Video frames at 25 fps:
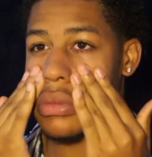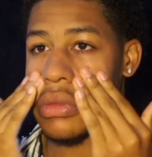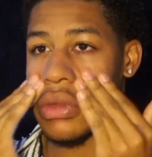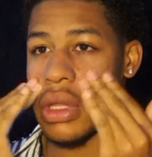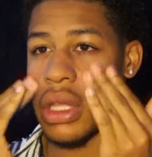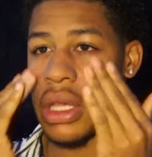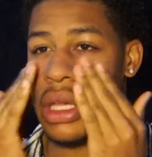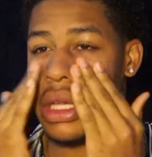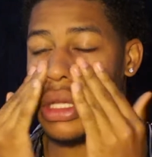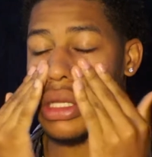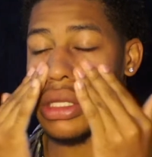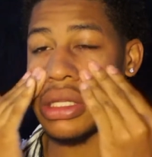
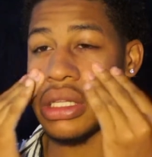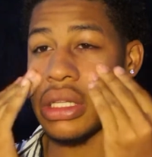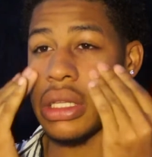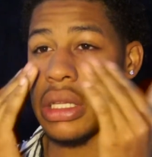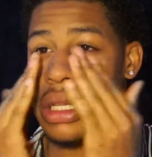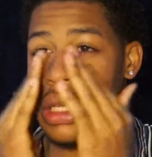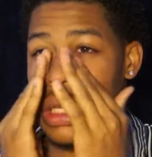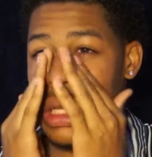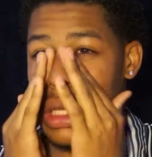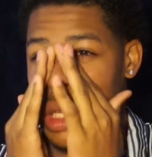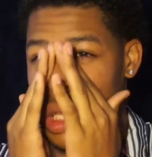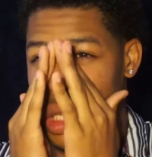and
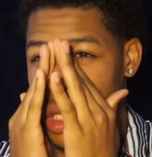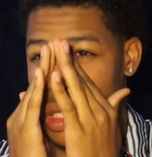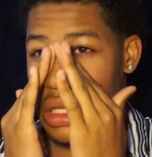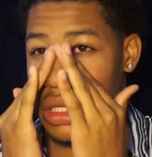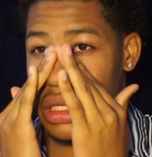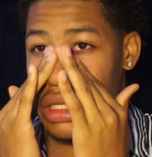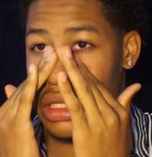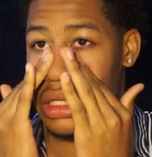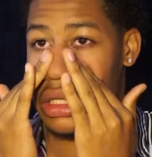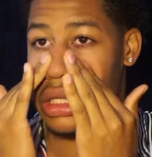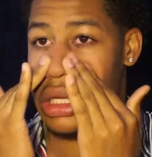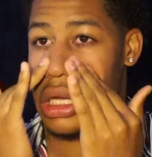
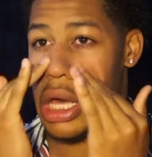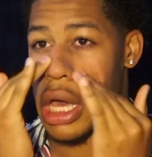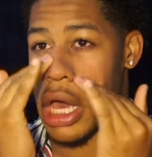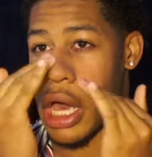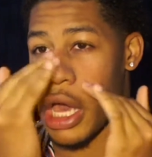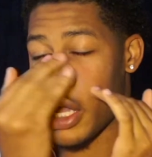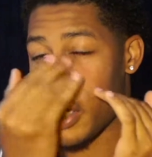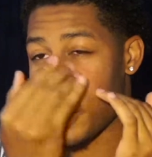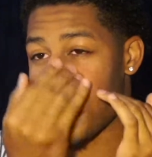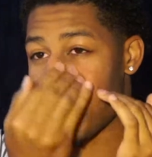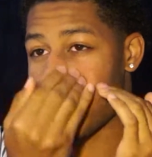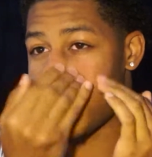
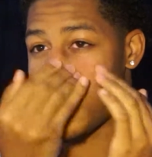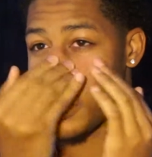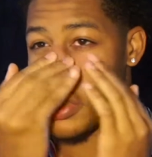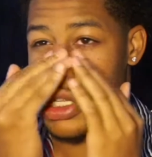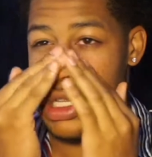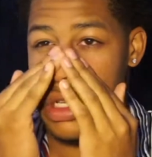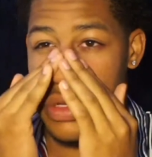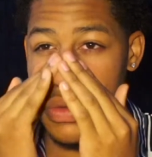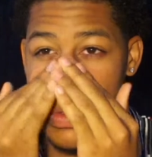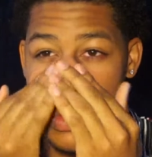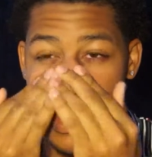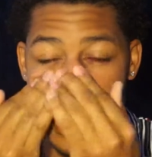I used
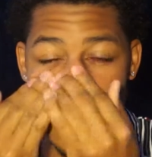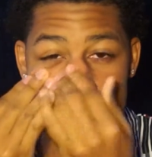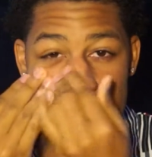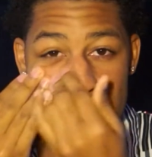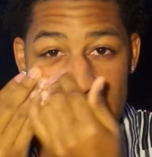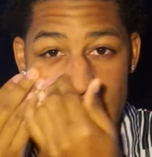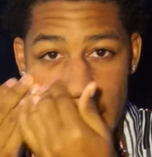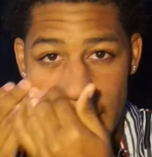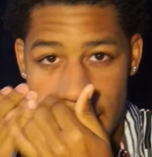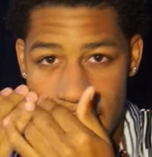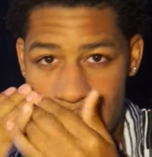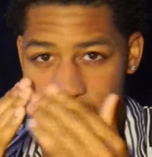to
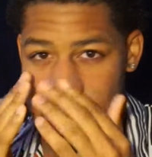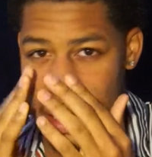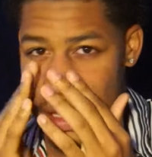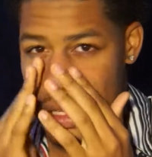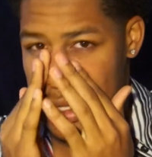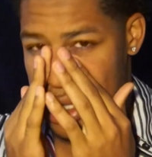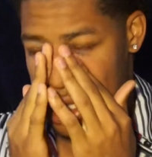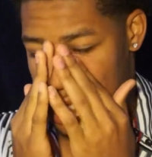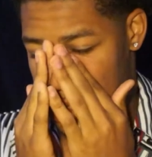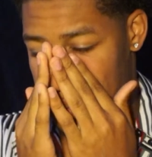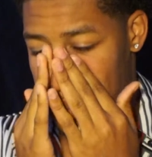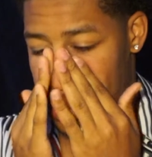set
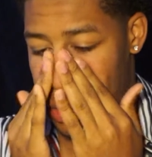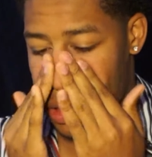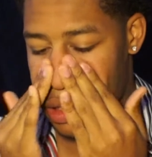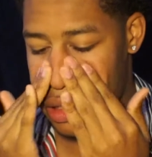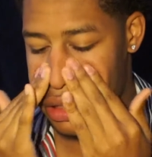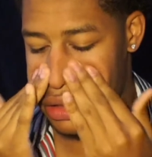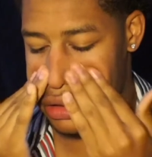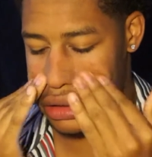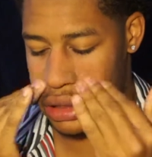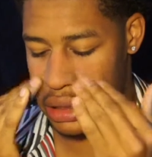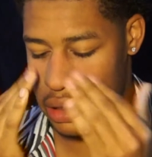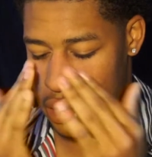this,
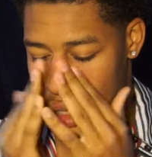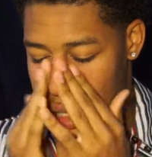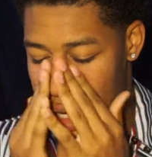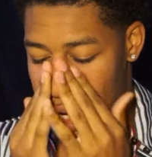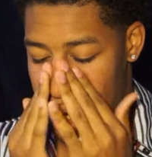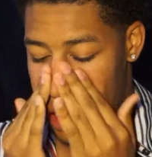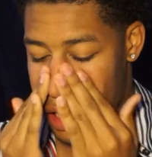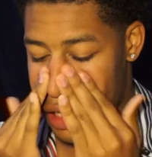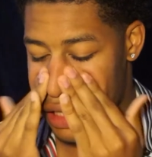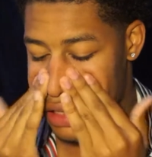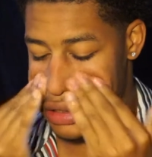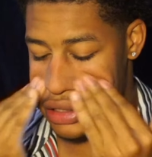but
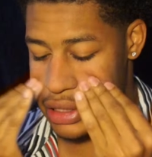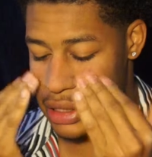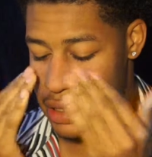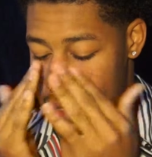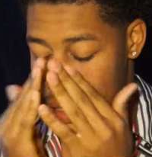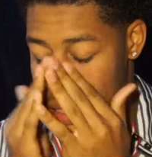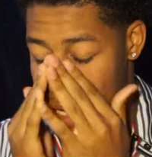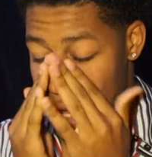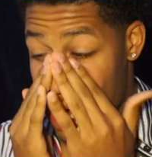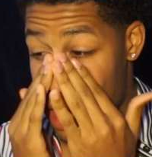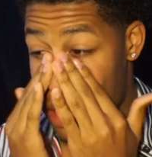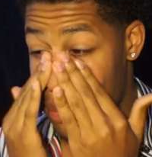I
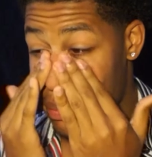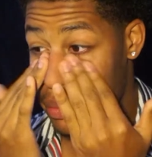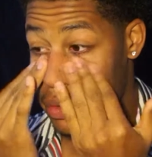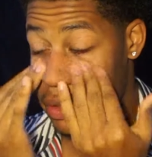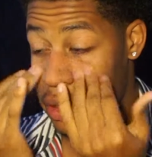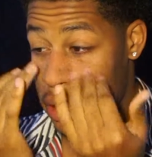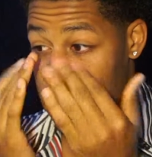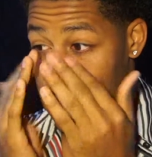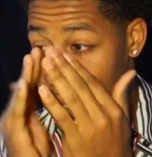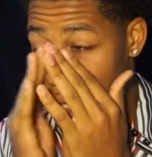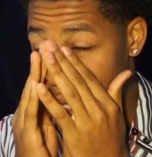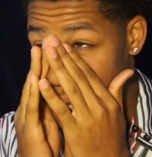stopped
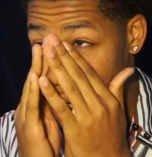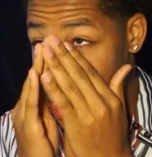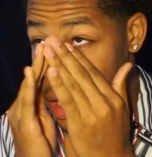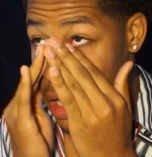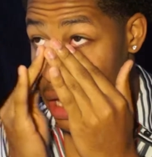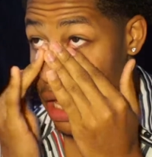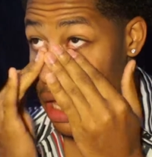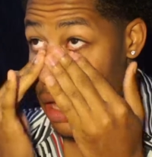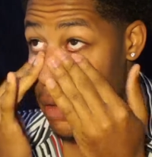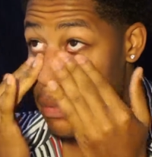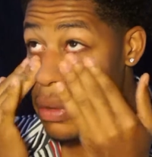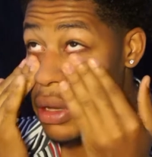
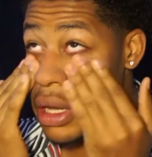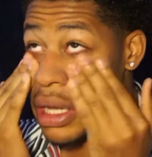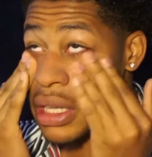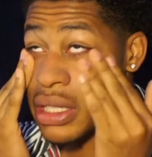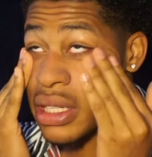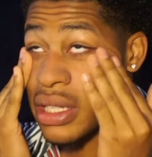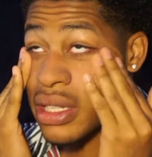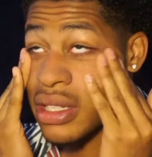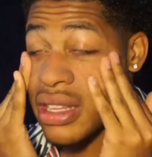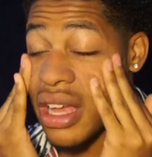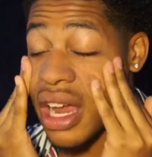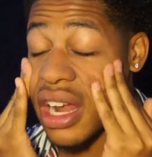because
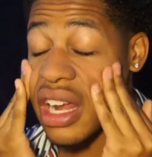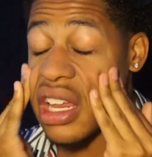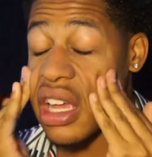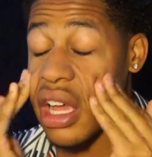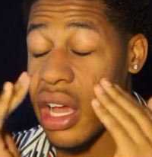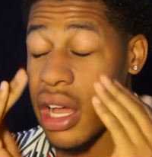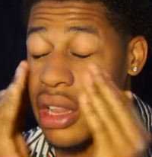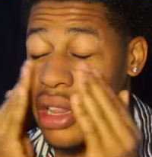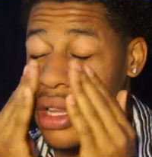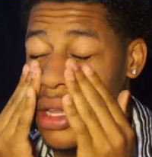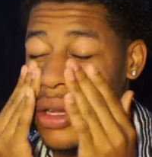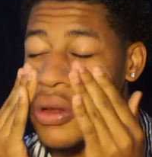it's starting to
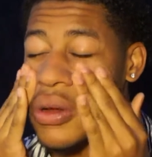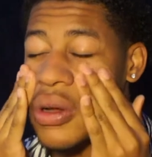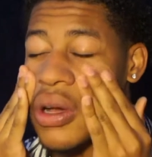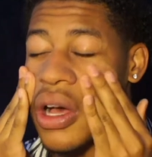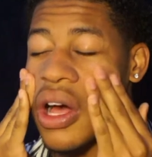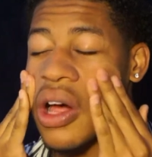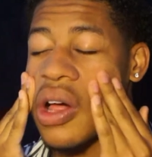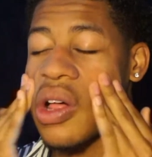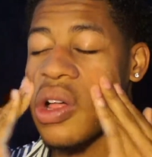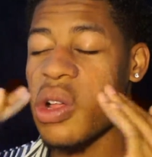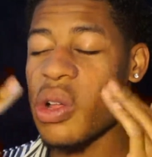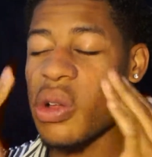get a little
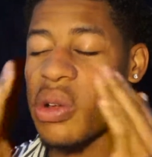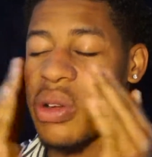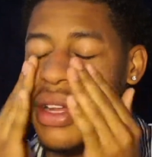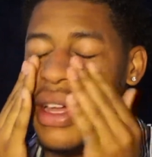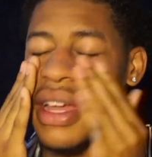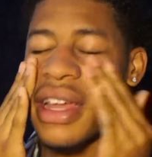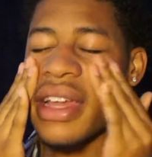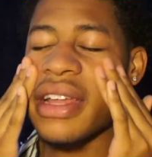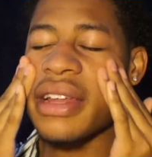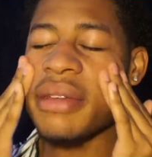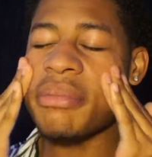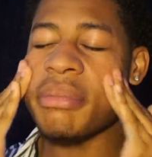cold
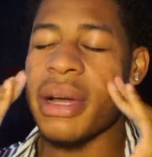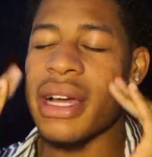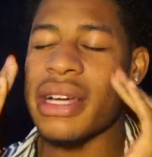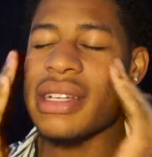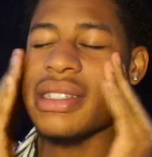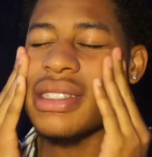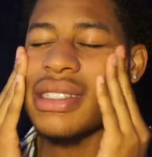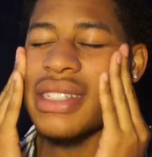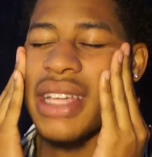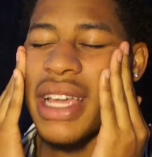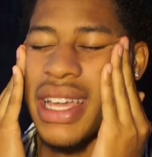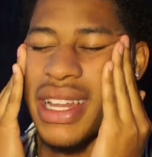and my
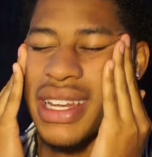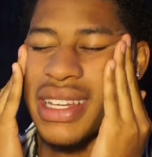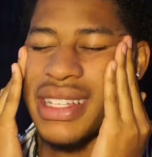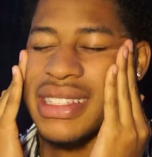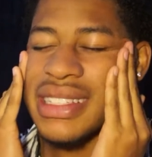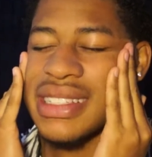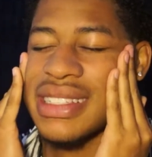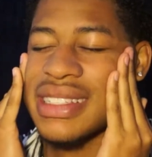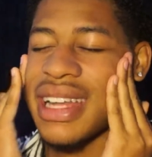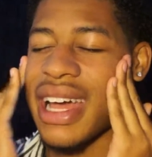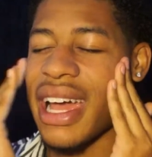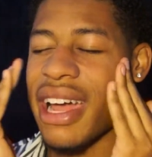skin
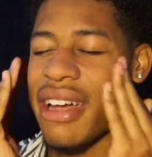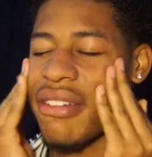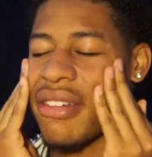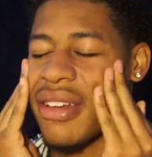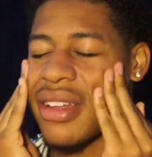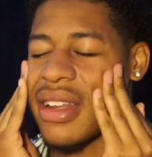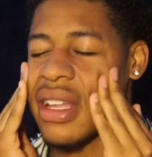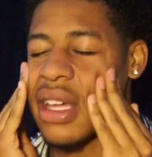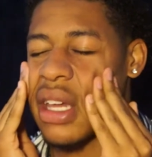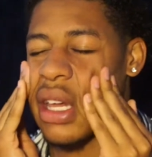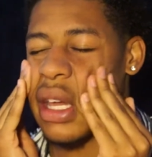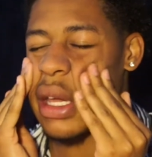is not
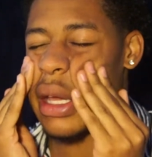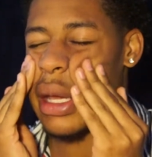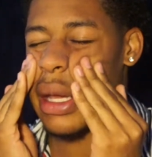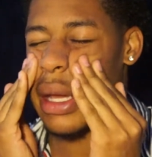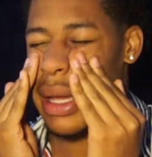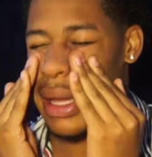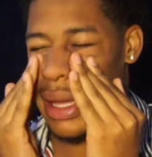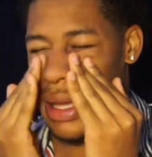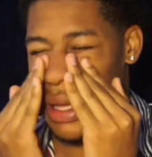really